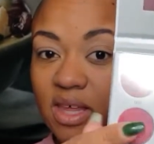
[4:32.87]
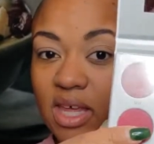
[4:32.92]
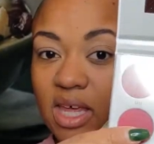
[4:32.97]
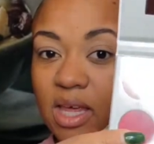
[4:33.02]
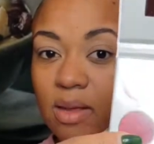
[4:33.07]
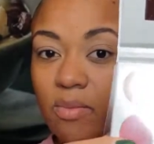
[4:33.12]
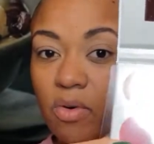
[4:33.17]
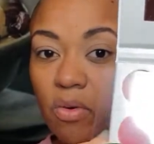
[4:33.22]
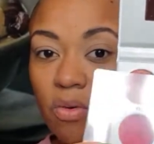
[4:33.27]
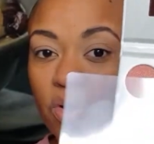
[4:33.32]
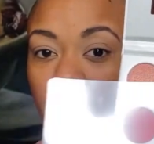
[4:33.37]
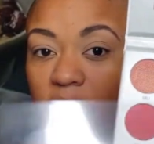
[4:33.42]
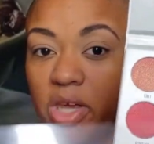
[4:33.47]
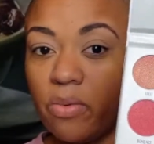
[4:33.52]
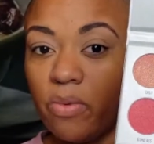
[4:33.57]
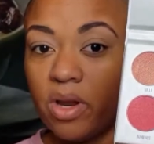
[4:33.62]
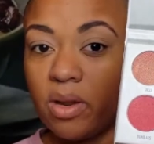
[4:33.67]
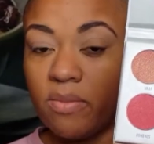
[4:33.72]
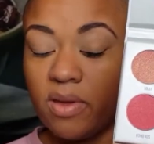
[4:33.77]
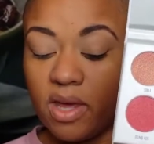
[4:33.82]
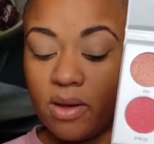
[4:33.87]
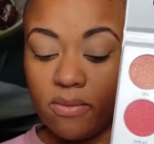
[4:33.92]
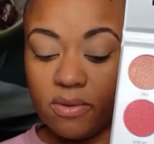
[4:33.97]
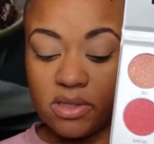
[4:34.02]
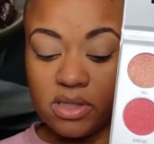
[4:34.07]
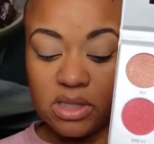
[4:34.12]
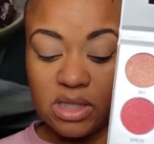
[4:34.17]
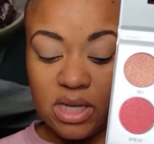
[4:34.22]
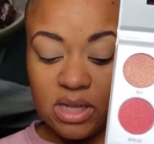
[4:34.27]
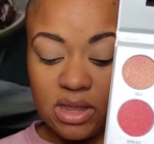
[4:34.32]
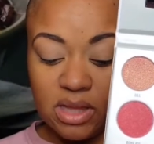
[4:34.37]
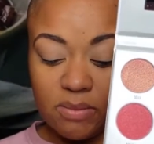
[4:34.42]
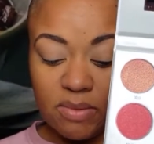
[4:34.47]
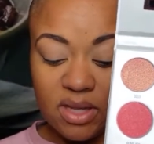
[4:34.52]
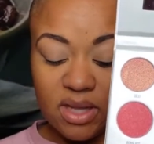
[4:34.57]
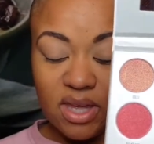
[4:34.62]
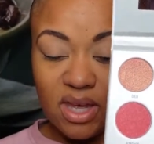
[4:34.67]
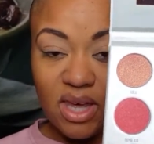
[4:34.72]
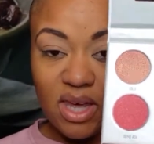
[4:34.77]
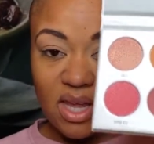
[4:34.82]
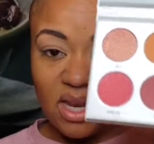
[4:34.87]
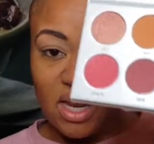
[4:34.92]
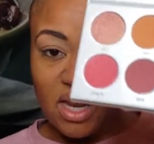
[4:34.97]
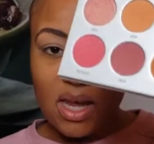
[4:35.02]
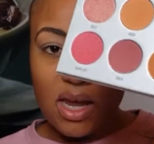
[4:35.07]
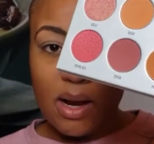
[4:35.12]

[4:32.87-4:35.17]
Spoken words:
them or you want to be able to get them again,